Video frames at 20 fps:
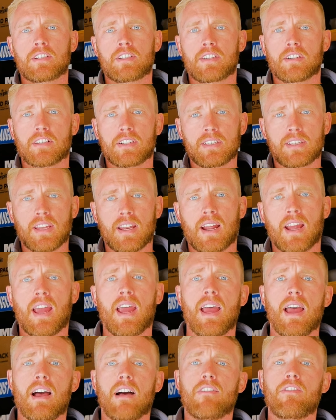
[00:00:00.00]
series that I
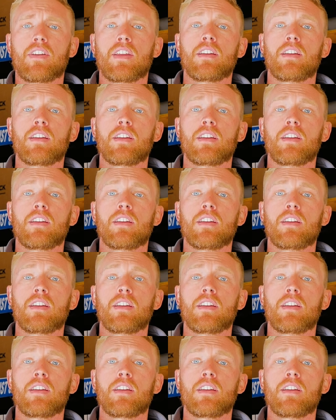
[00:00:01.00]
have,